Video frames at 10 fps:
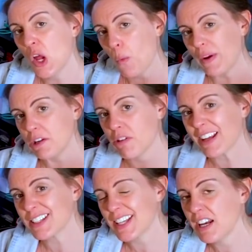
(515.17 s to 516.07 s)
When you're
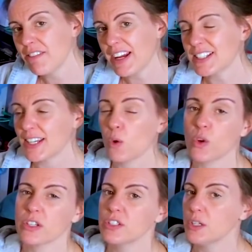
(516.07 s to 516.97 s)
accelerating or
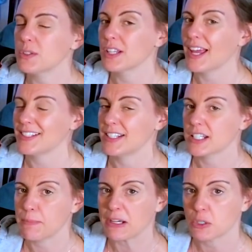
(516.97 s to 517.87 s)
you're utilising a
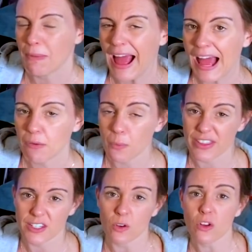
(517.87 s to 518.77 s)
special power
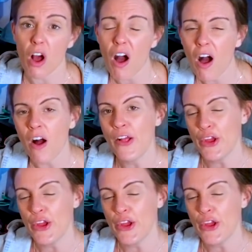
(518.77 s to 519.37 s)
within your car,